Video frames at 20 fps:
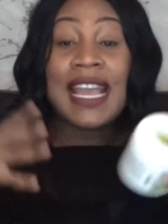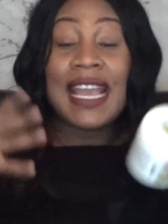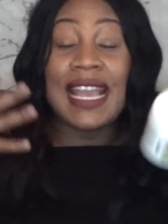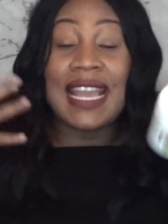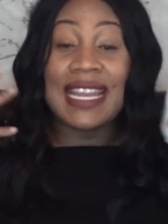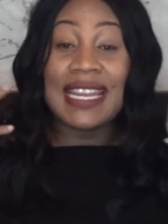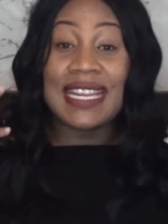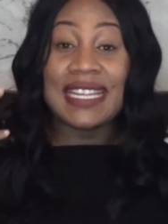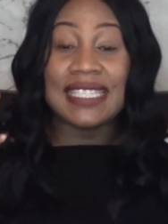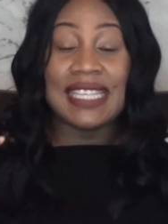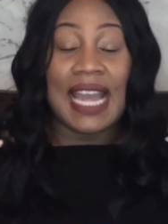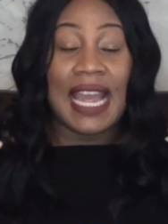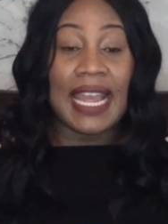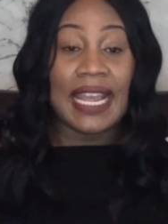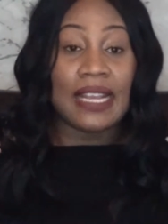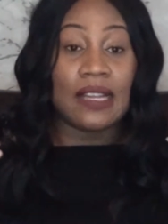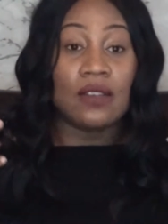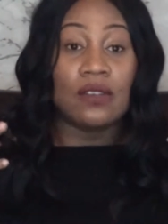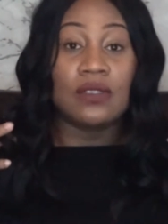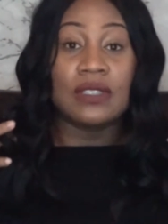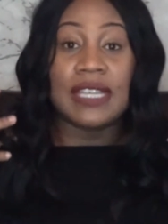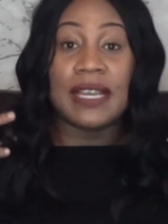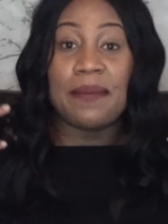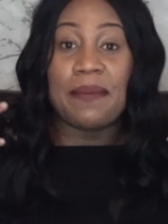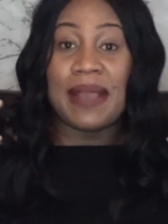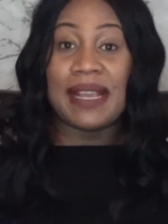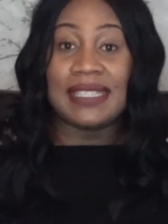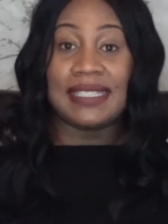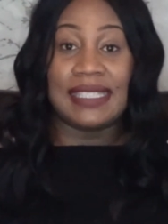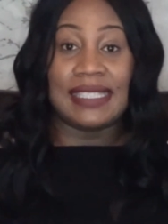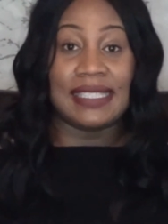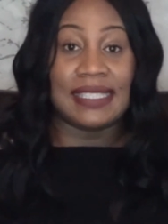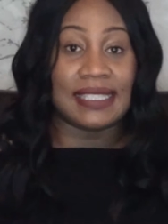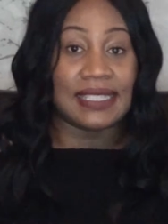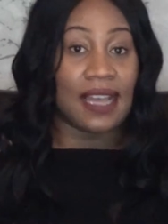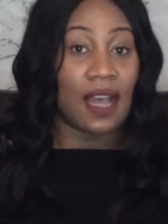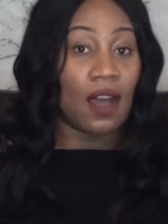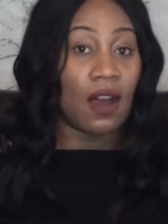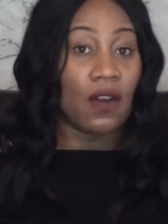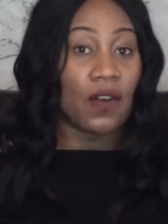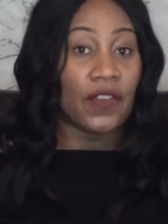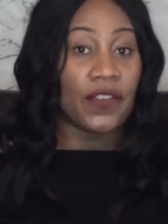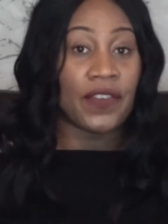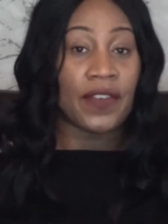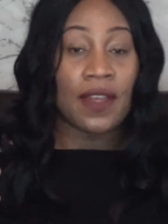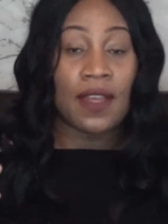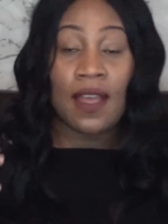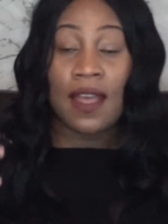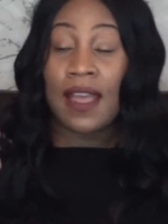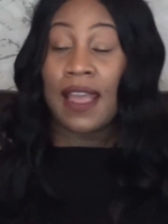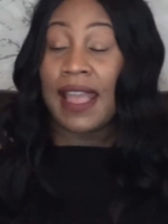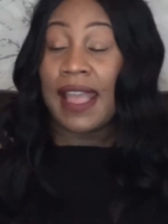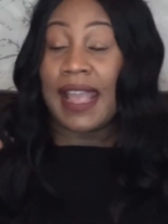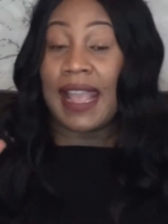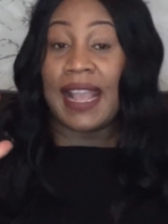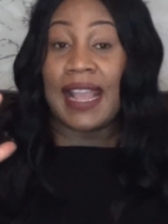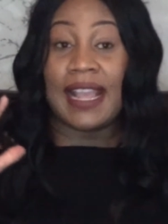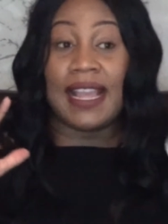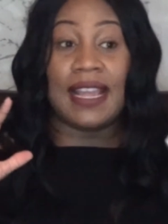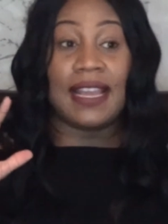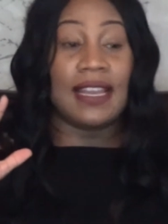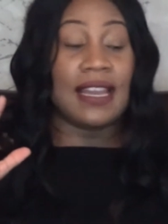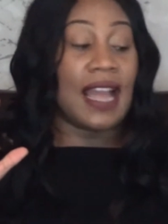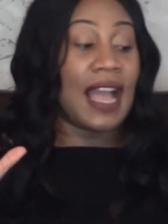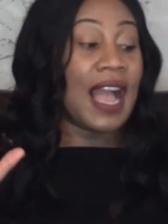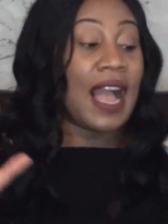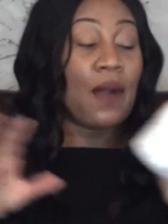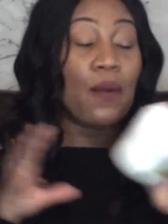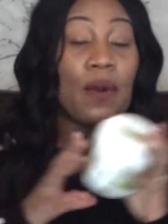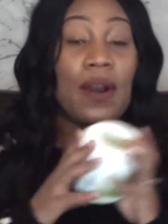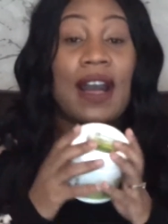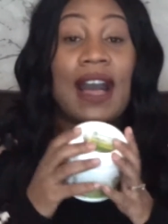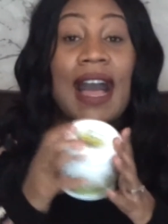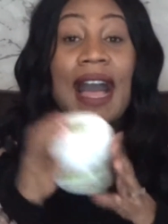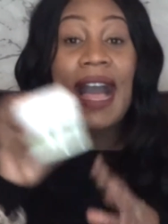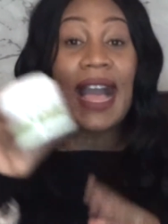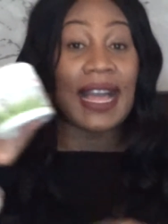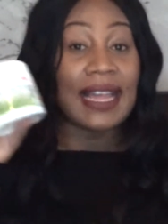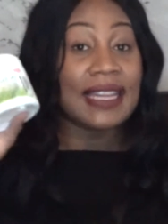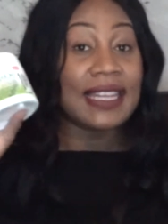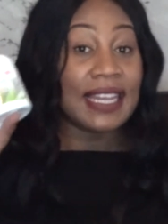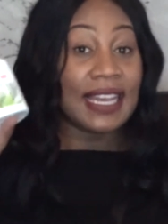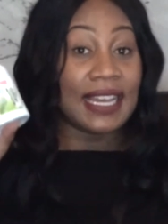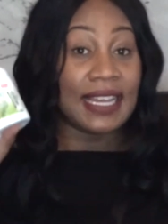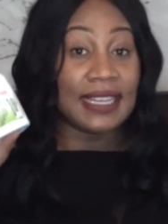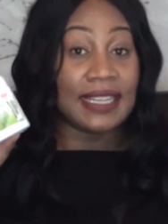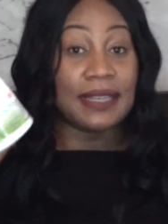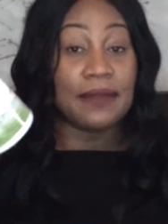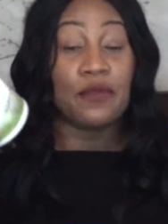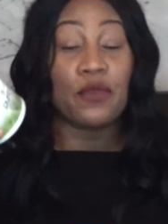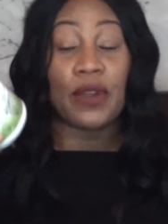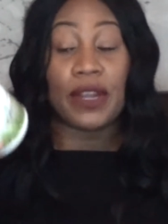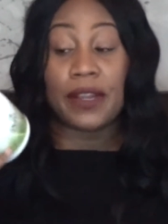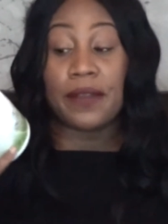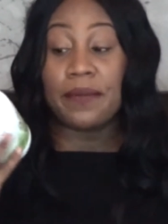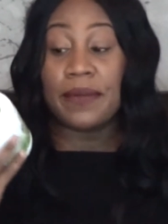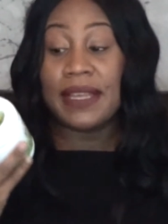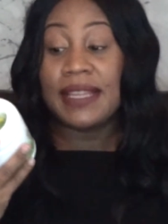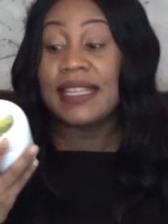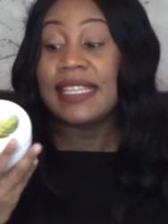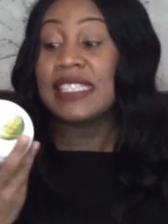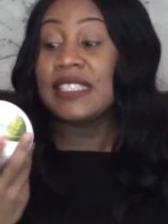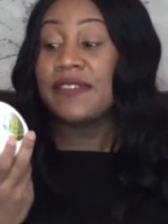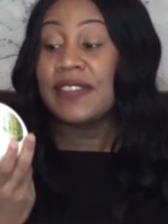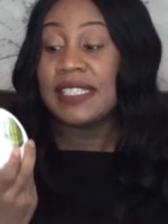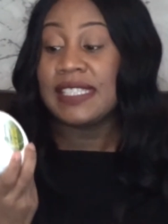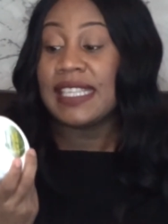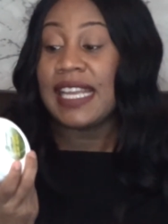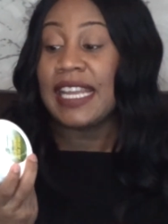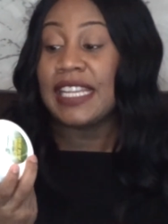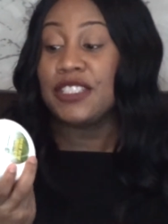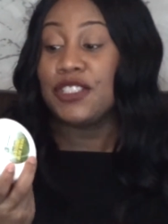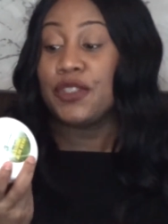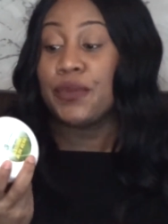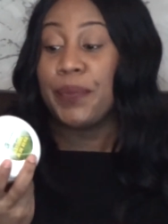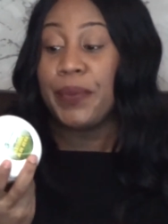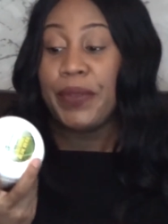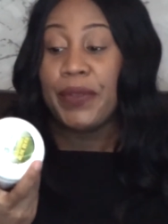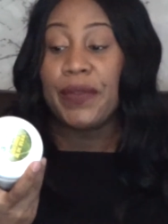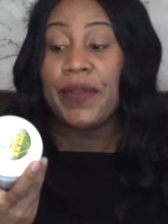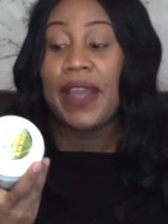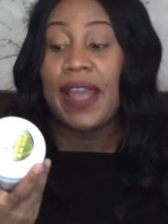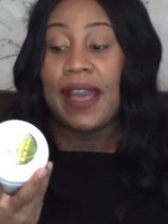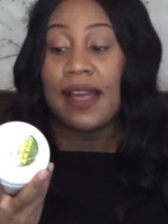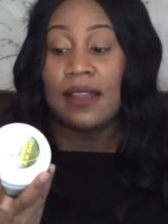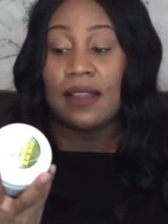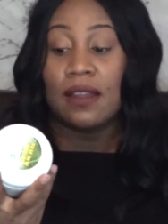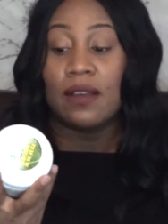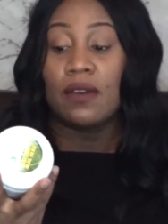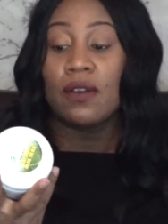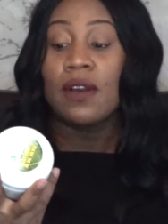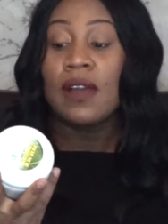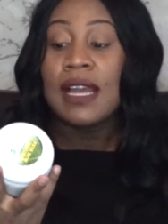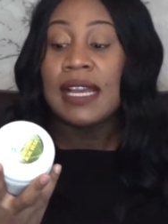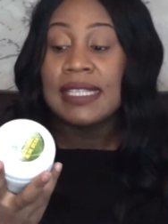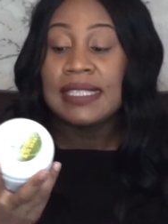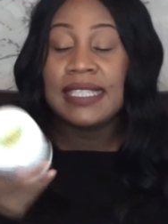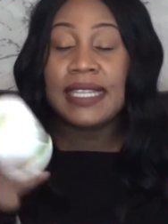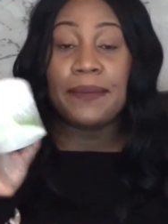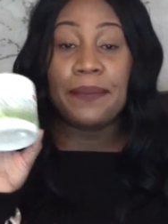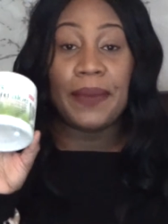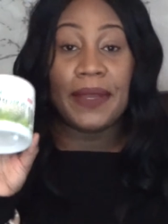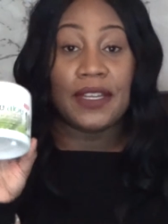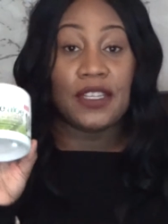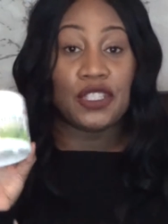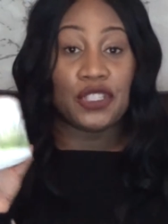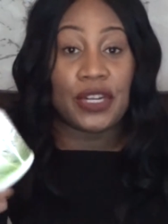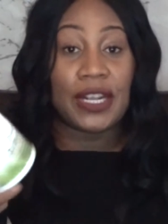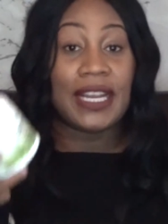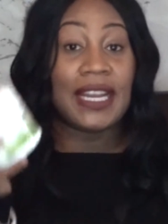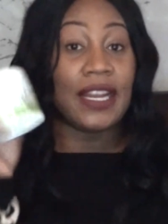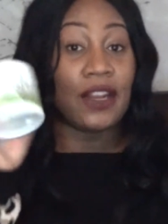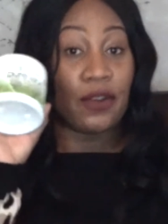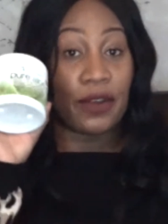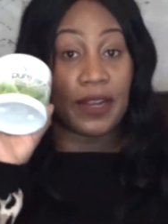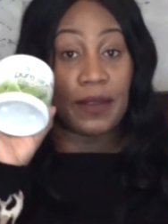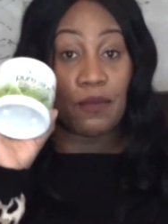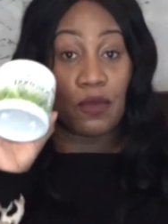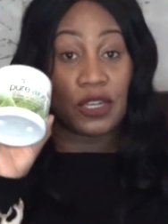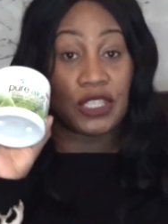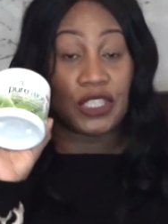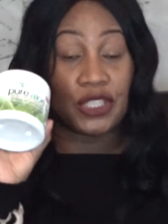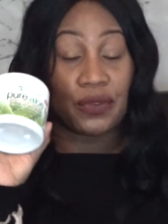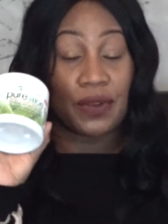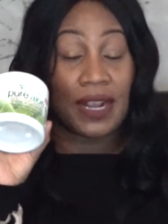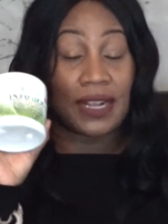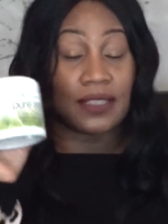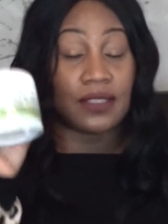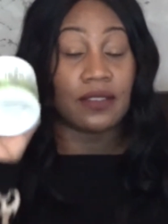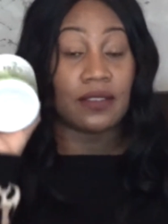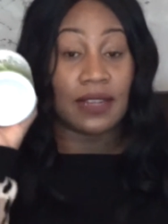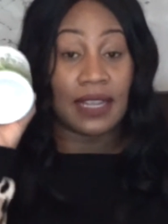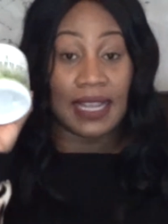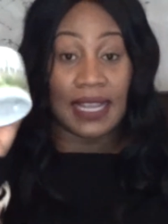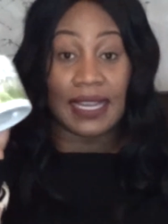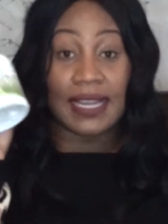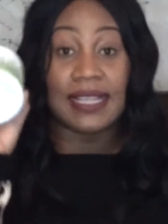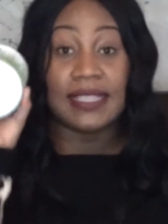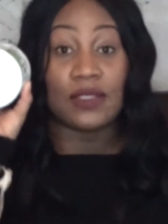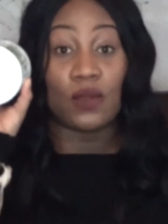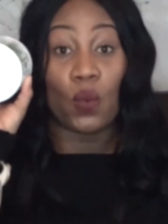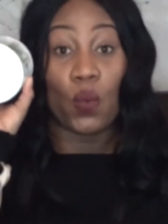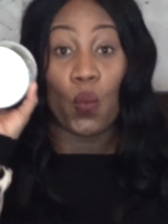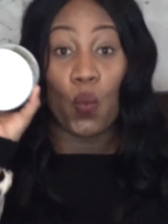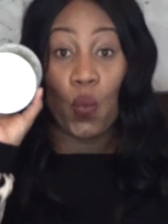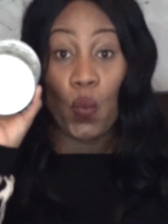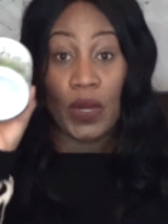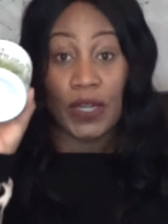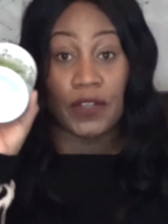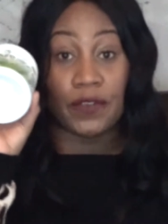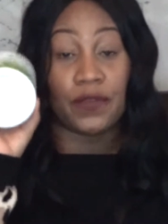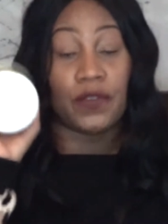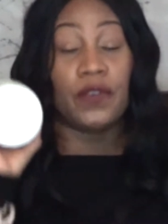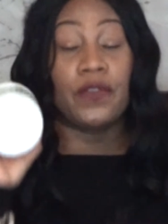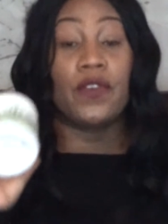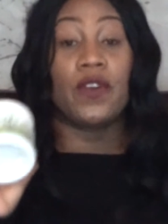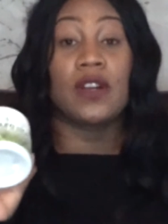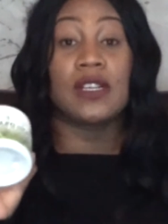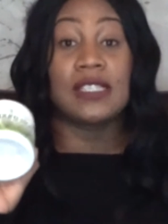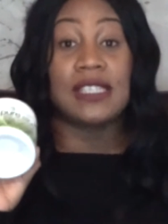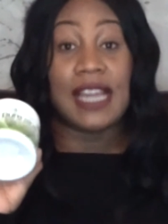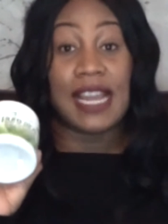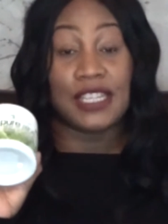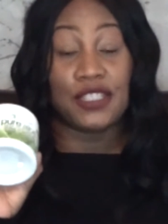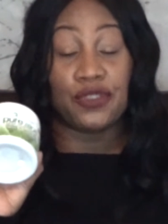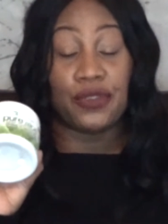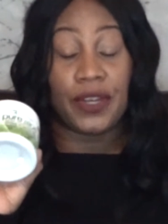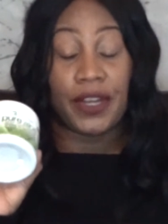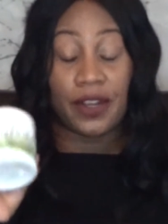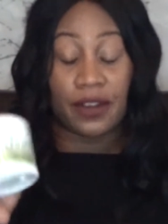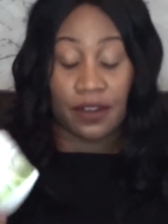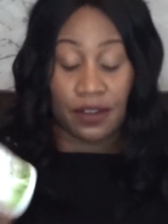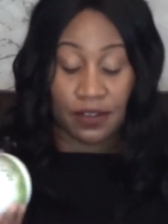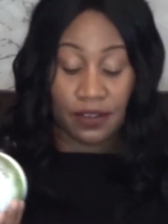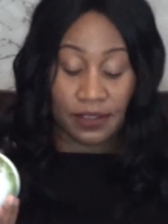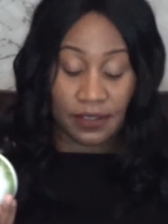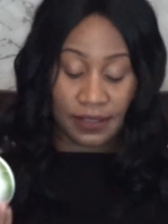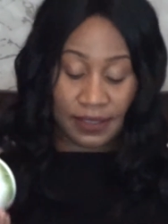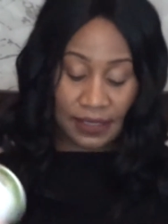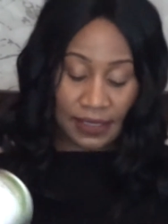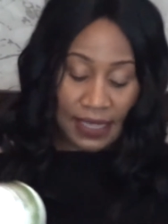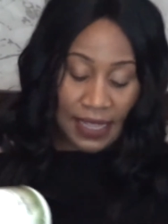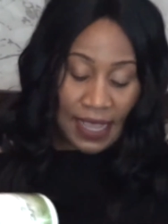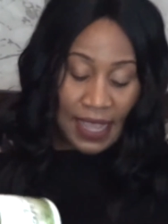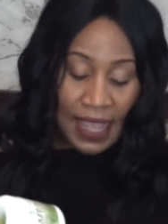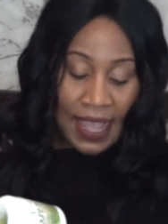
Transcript: It detangles, it makes it soft, and I will highly, highly recommend this Fantasia Pure Aloe Deep Penetrating Cream Moisturizer. It is wonderful for us natural hair girls.